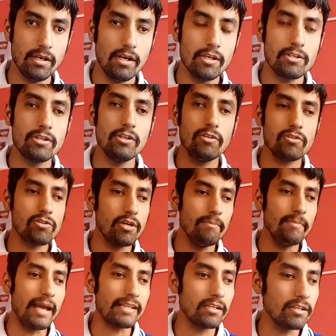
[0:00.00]
So some
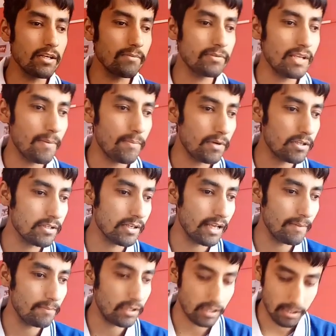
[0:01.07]
method of separation
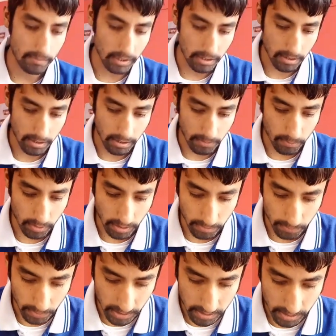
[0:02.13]
have been given in your book in
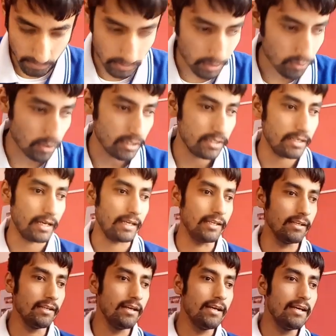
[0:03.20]
page number
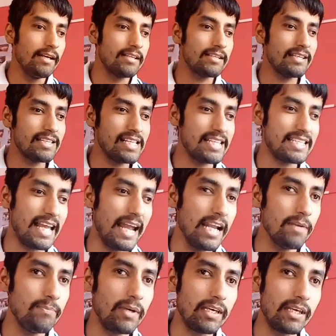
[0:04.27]
29, such as
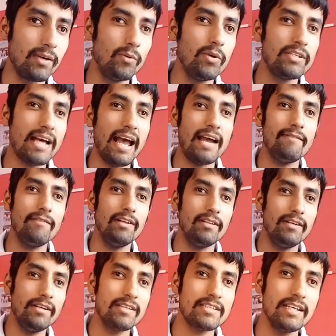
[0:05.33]
hand picking, which I have
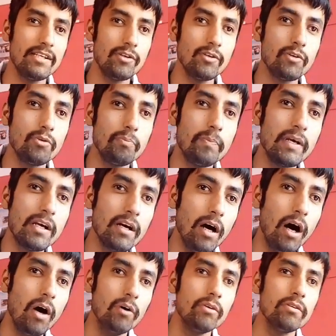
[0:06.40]
already said you to pick
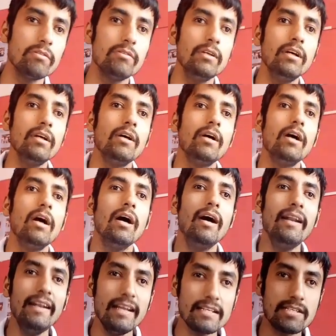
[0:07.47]
out the
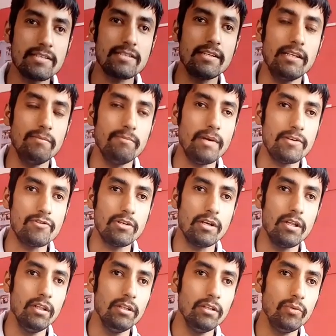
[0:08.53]
unnecessary
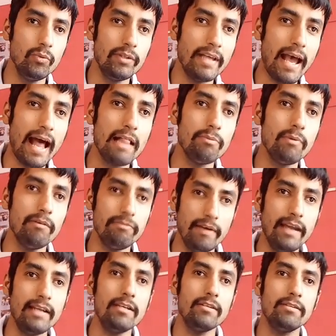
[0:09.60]
material with the help of
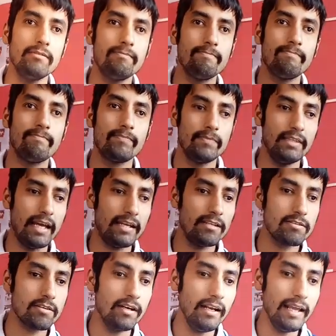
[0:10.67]
hand. That
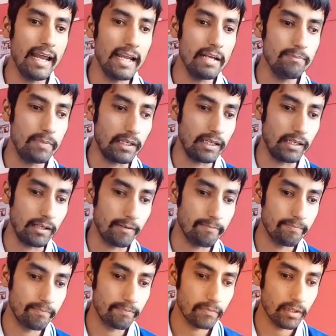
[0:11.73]
is called hand picking.
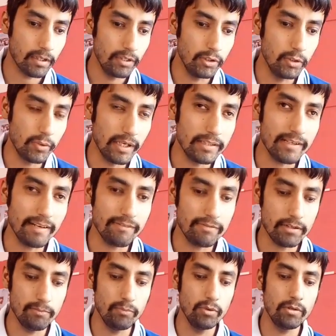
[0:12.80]
You can refer
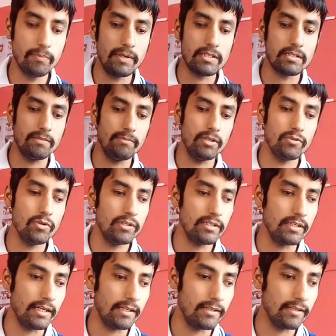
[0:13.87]
book page number
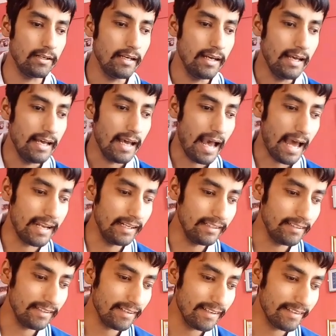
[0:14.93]
29.
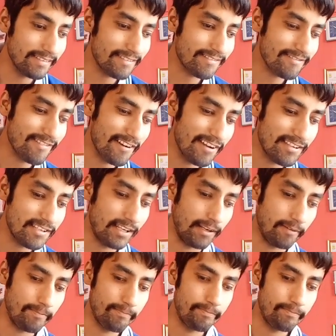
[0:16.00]
Another is threshing.